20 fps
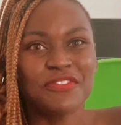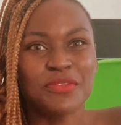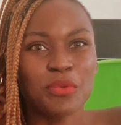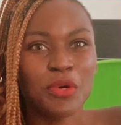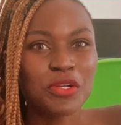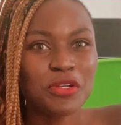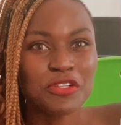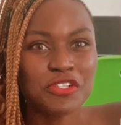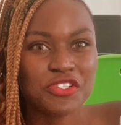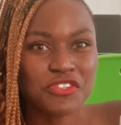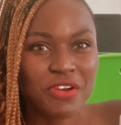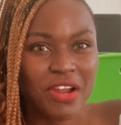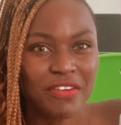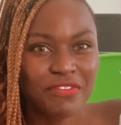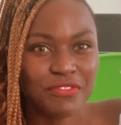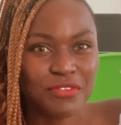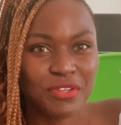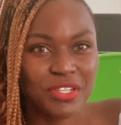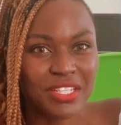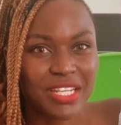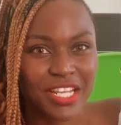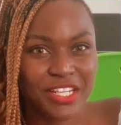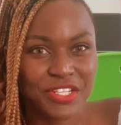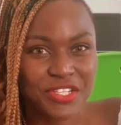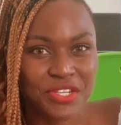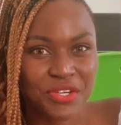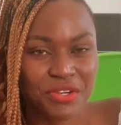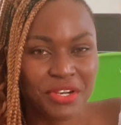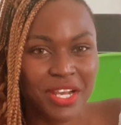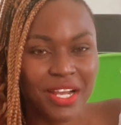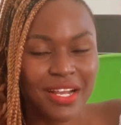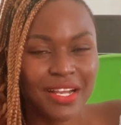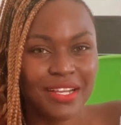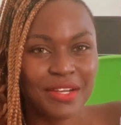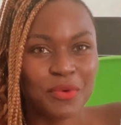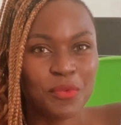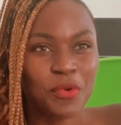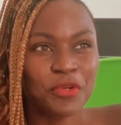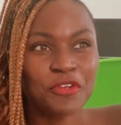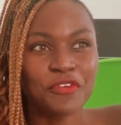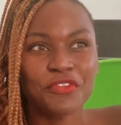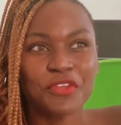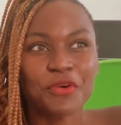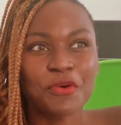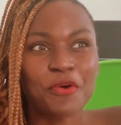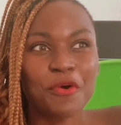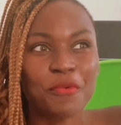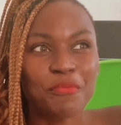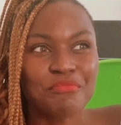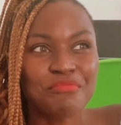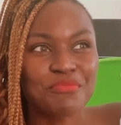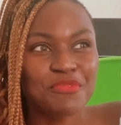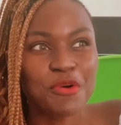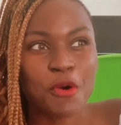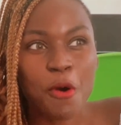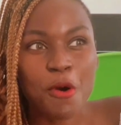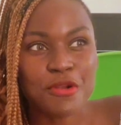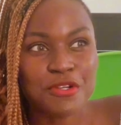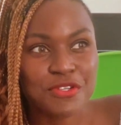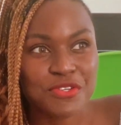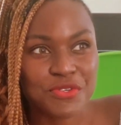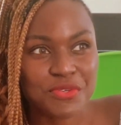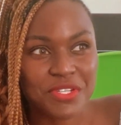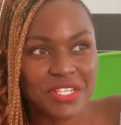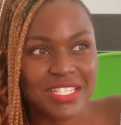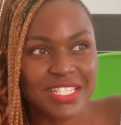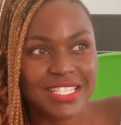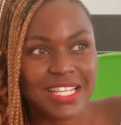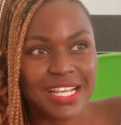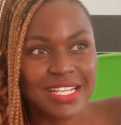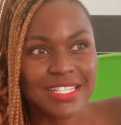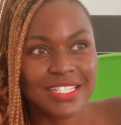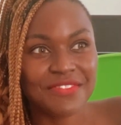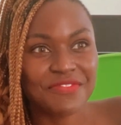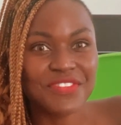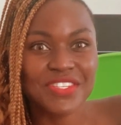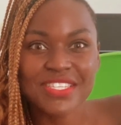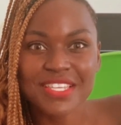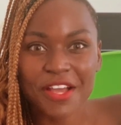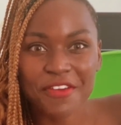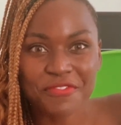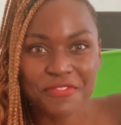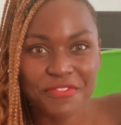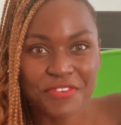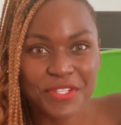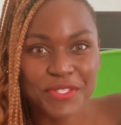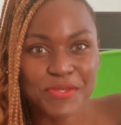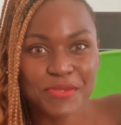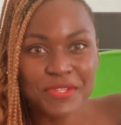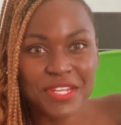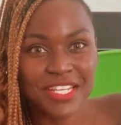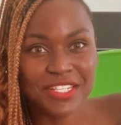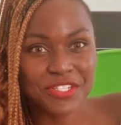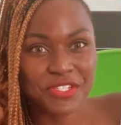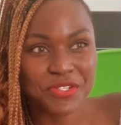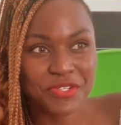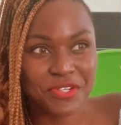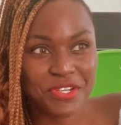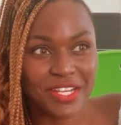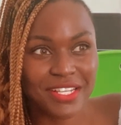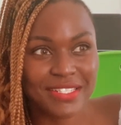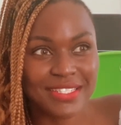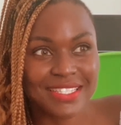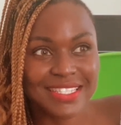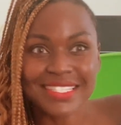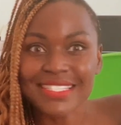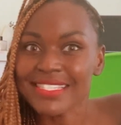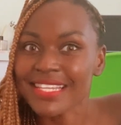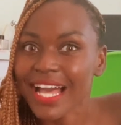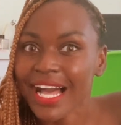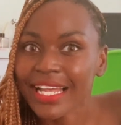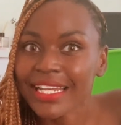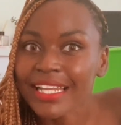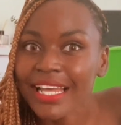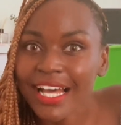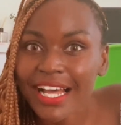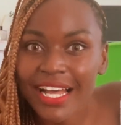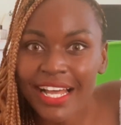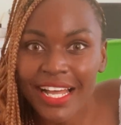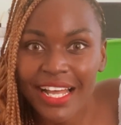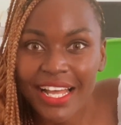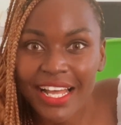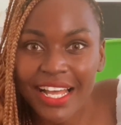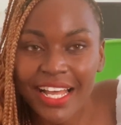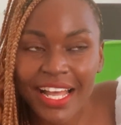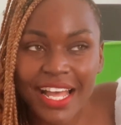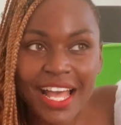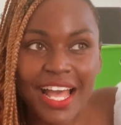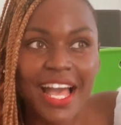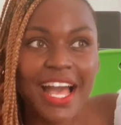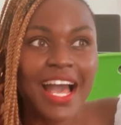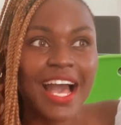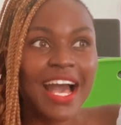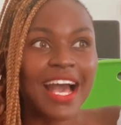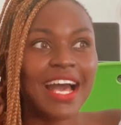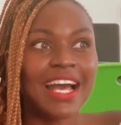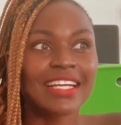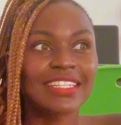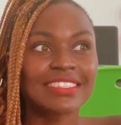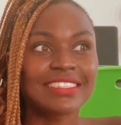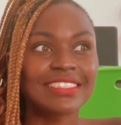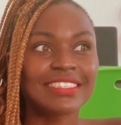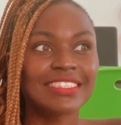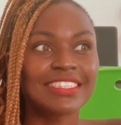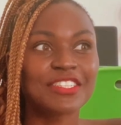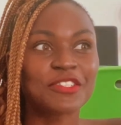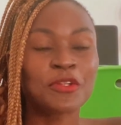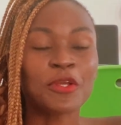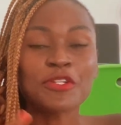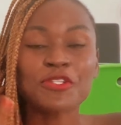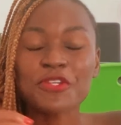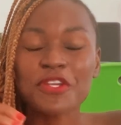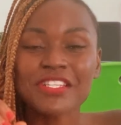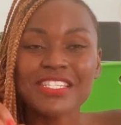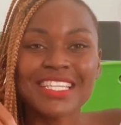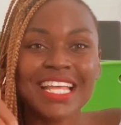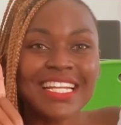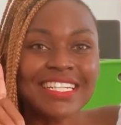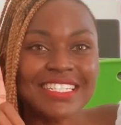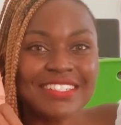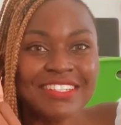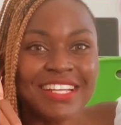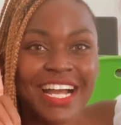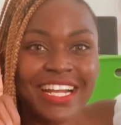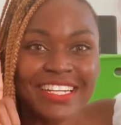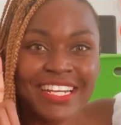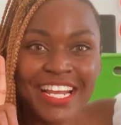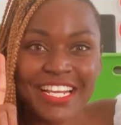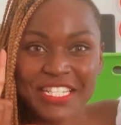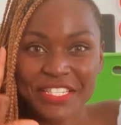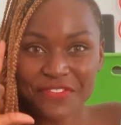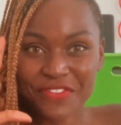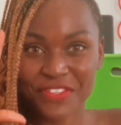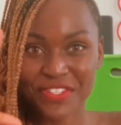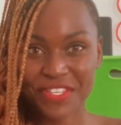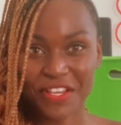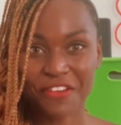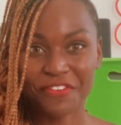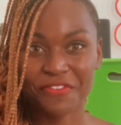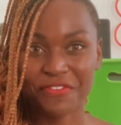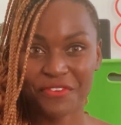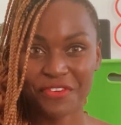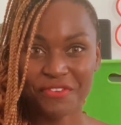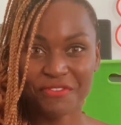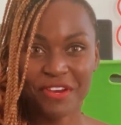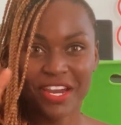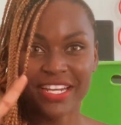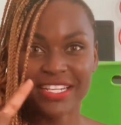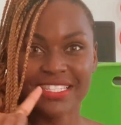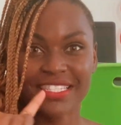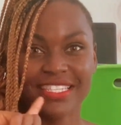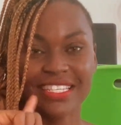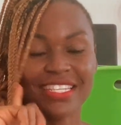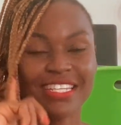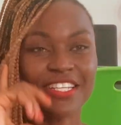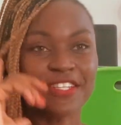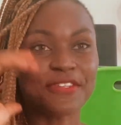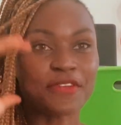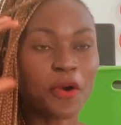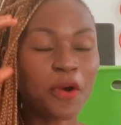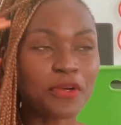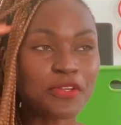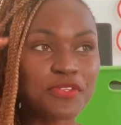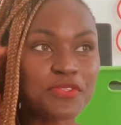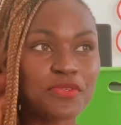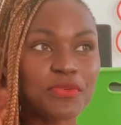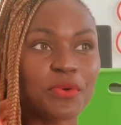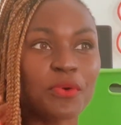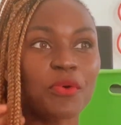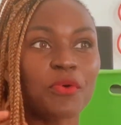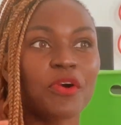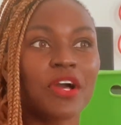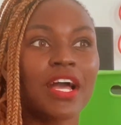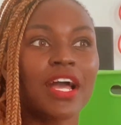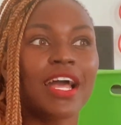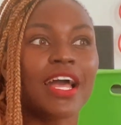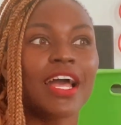you want to travel in Nigeria, one of the countries that is visa free to Nigerians is Ghana. And not just that Ghana is visa free, right? It's also